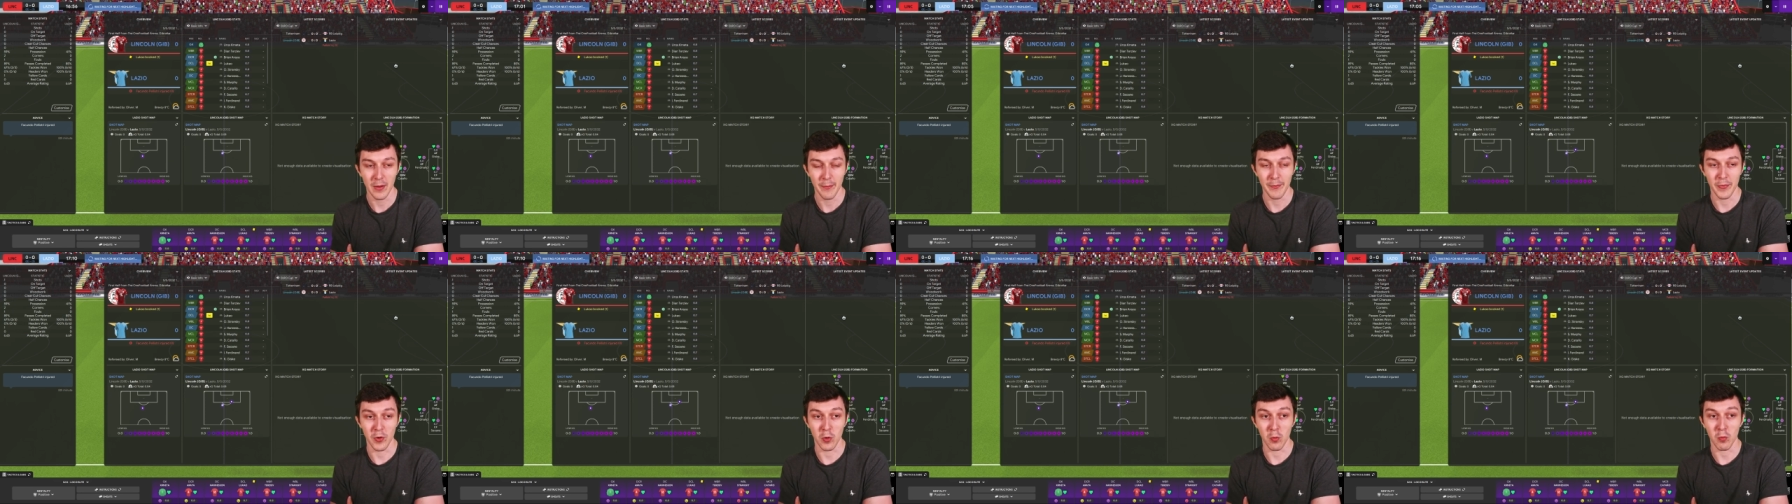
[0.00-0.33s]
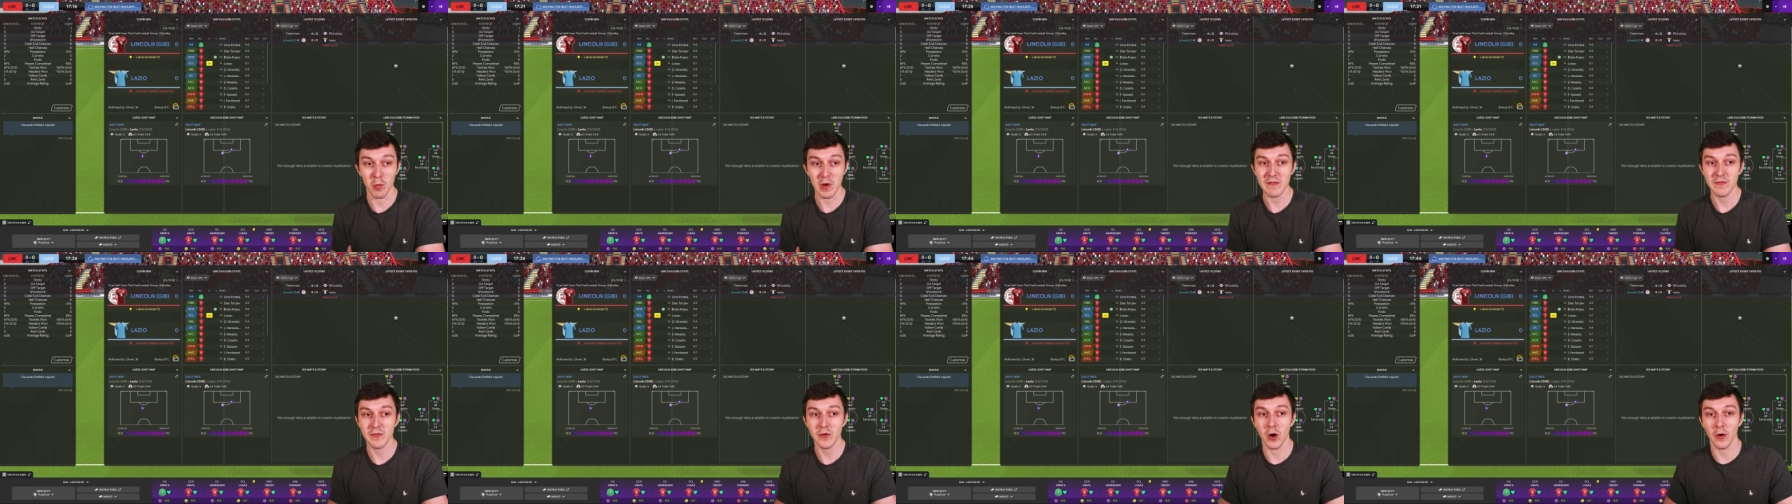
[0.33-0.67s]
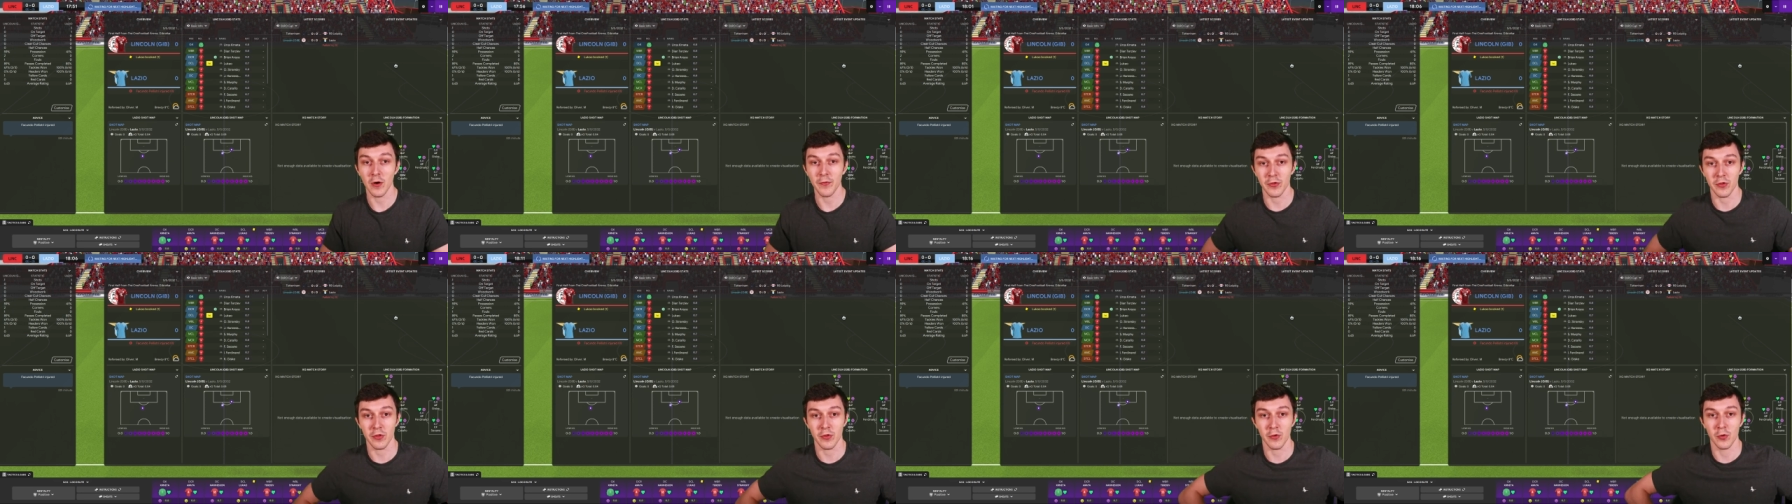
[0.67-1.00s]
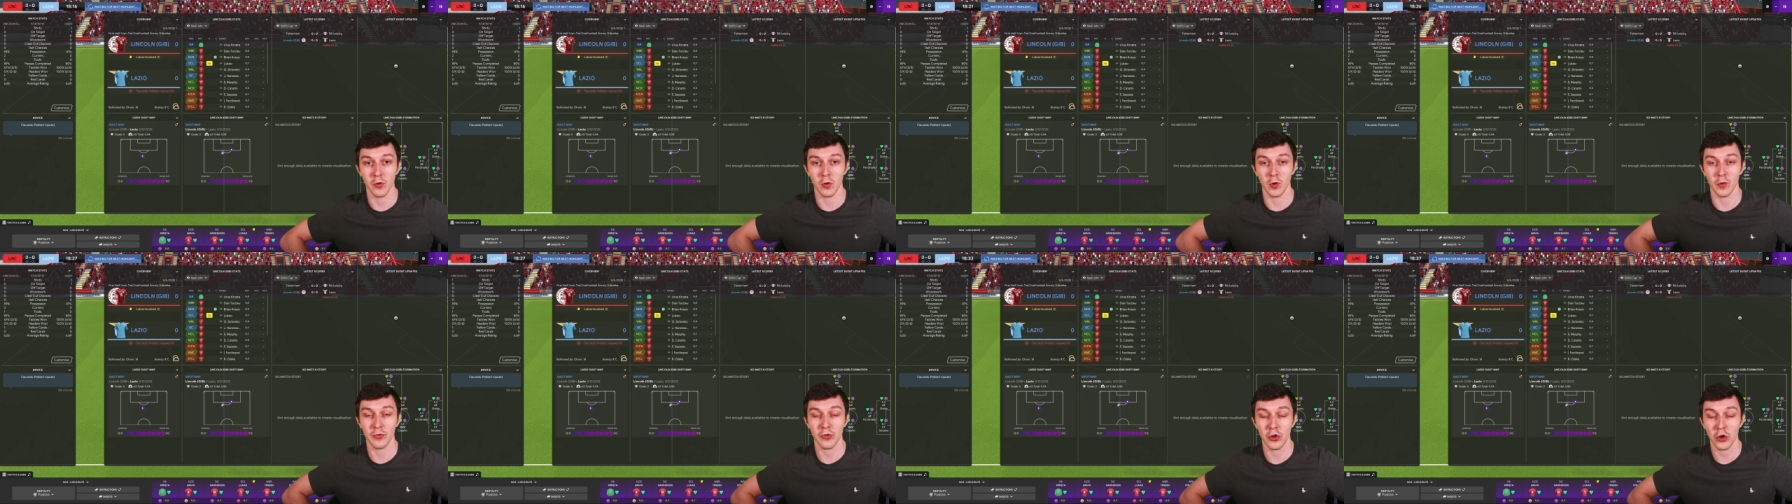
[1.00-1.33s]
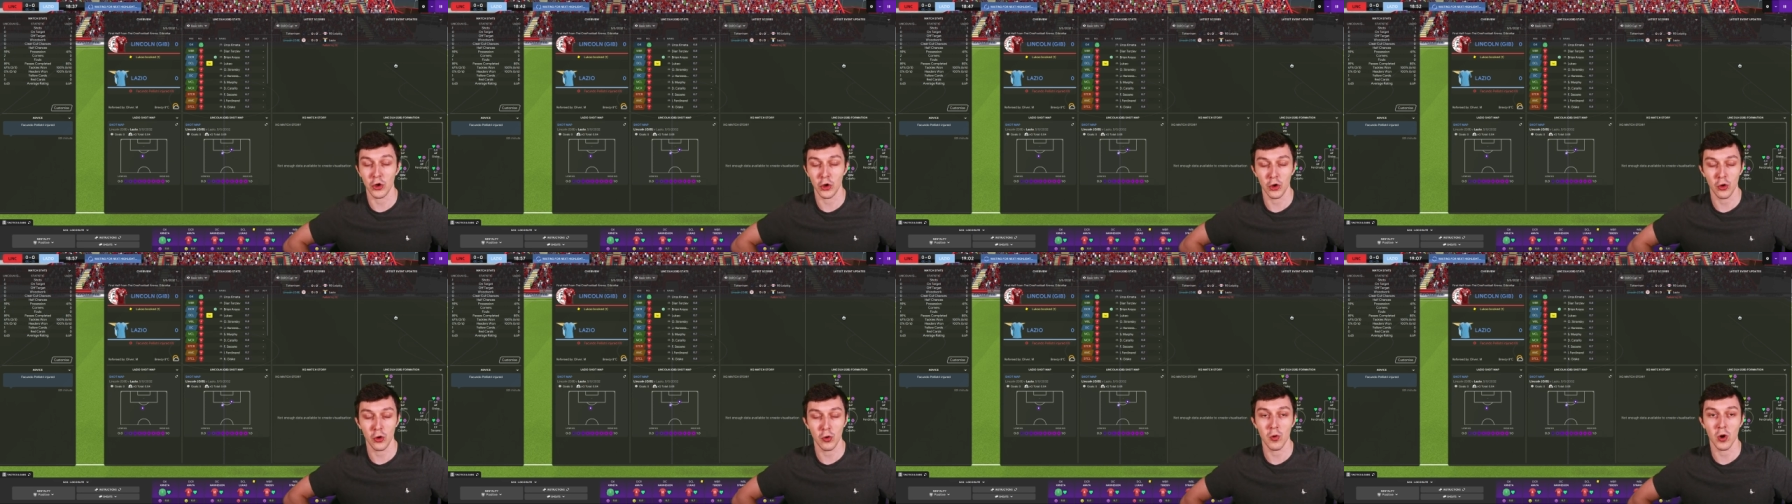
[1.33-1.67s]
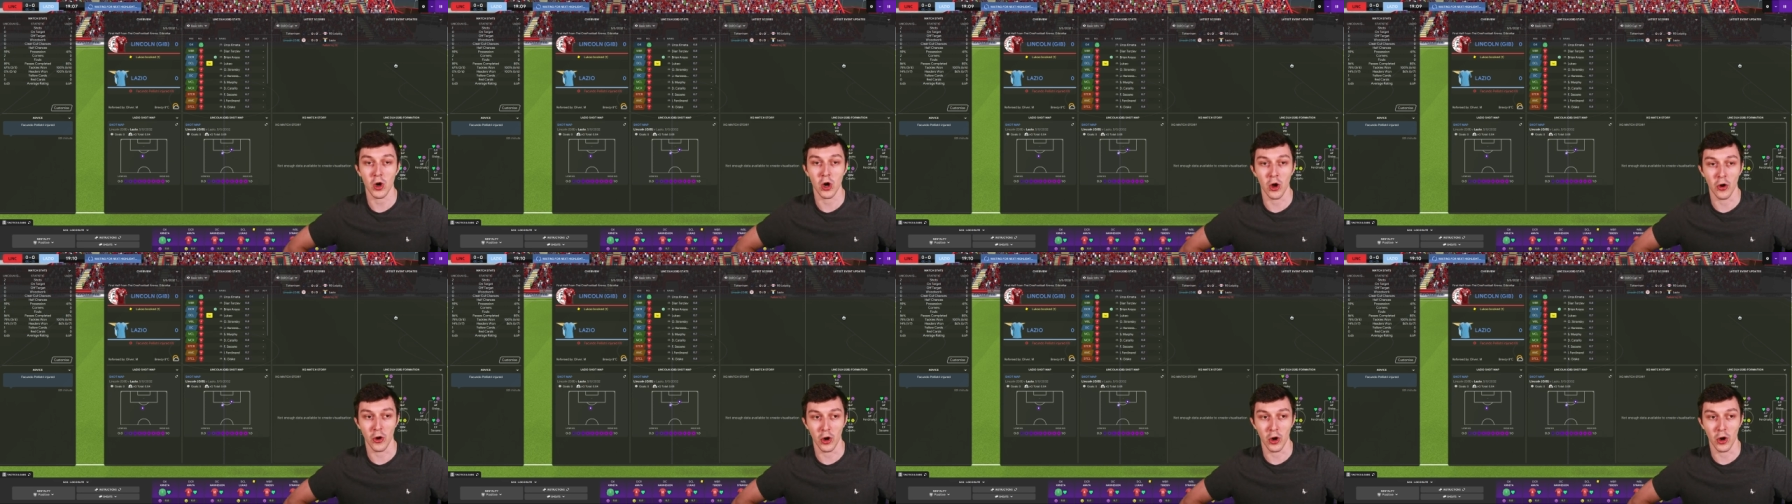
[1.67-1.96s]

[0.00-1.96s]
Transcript: But we've got to score two on